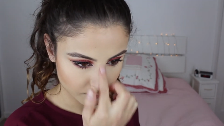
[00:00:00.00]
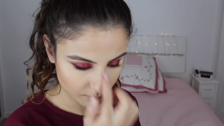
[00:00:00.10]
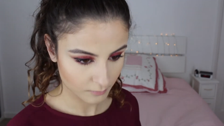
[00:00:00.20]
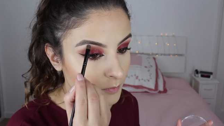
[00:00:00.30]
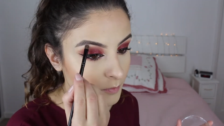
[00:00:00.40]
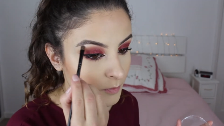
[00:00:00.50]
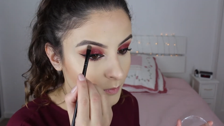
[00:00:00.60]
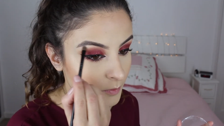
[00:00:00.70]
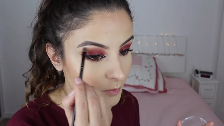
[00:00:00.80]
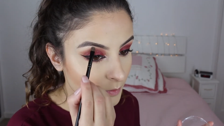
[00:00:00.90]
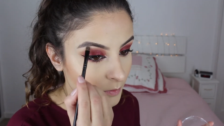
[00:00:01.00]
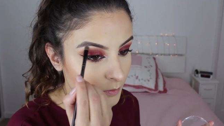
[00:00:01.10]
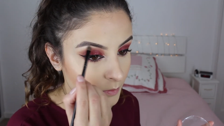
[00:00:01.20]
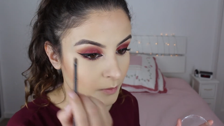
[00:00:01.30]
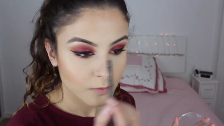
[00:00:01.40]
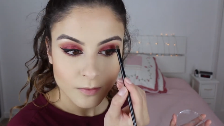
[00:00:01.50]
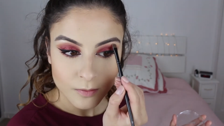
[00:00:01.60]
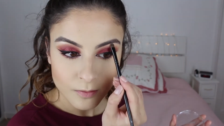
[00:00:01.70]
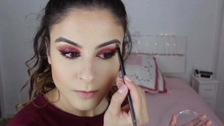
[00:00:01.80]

(silence)